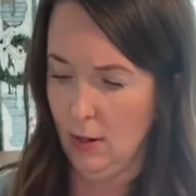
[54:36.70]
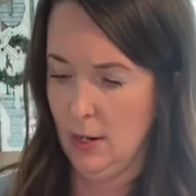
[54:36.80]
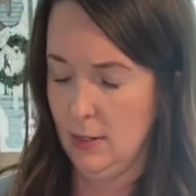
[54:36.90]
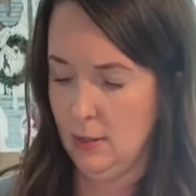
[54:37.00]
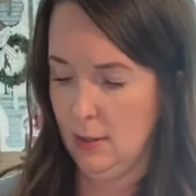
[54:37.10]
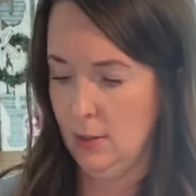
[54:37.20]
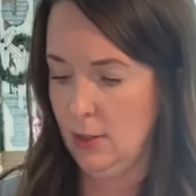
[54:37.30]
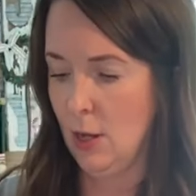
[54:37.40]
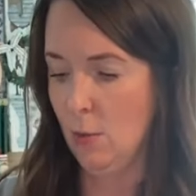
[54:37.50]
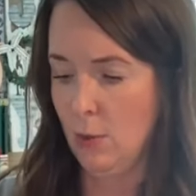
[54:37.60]
All right.
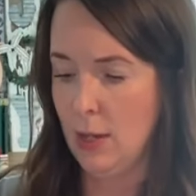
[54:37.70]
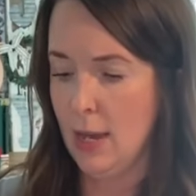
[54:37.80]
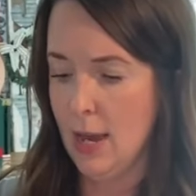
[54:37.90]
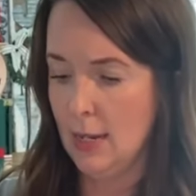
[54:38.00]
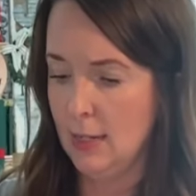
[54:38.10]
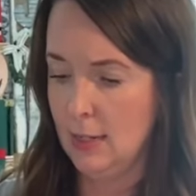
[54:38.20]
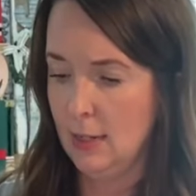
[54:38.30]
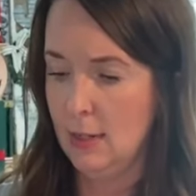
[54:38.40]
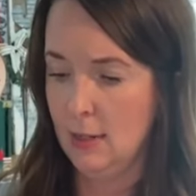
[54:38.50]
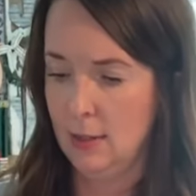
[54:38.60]
So we
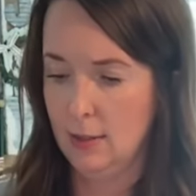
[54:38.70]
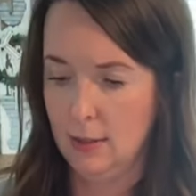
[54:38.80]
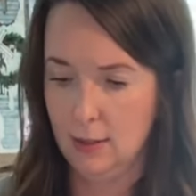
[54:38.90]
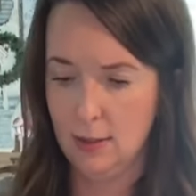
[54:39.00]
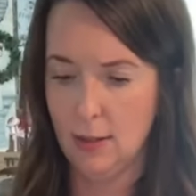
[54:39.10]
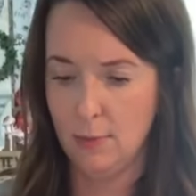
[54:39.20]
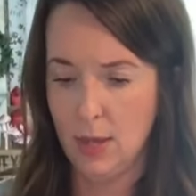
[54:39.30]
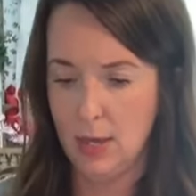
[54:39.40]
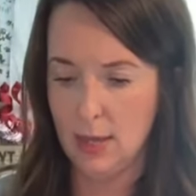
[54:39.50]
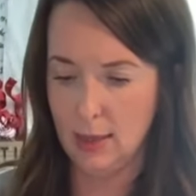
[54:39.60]
get
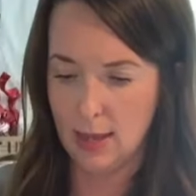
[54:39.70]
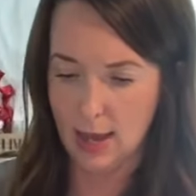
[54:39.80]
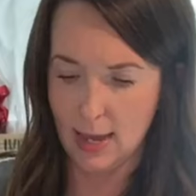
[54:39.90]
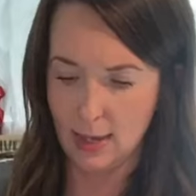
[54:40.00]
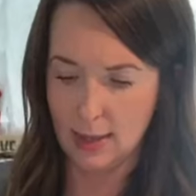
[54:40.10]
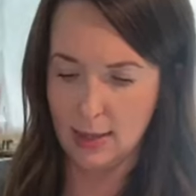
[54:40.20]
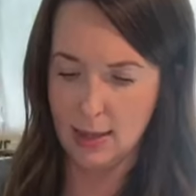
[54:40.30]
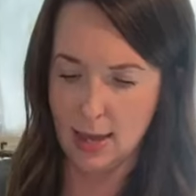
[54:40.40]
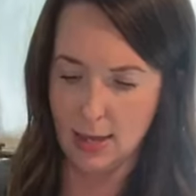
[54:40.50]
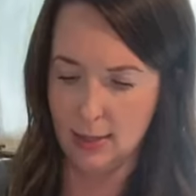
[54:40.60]
something like
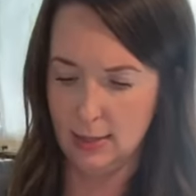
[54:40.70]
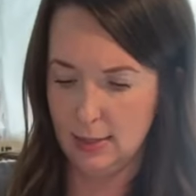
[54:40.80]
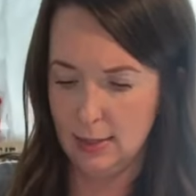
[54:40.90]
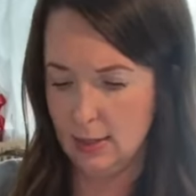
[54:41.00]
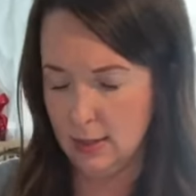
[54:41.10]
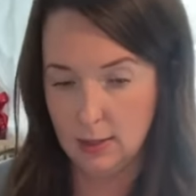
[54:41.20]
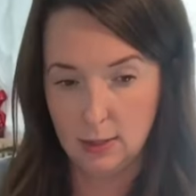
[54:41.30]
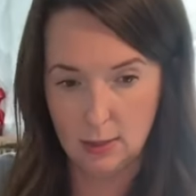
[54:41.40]
this.